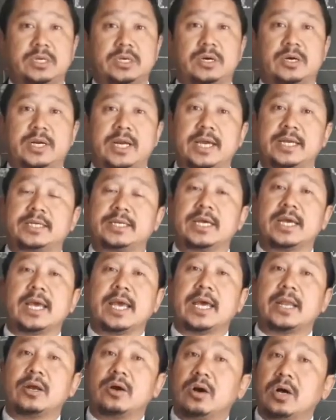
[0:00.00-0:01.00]
All right,
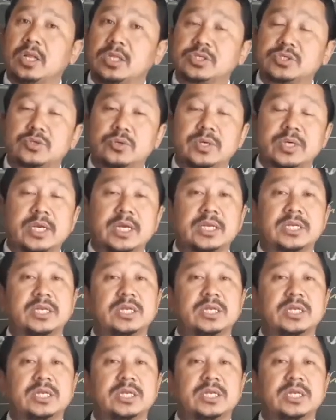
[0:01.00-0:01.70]
and also it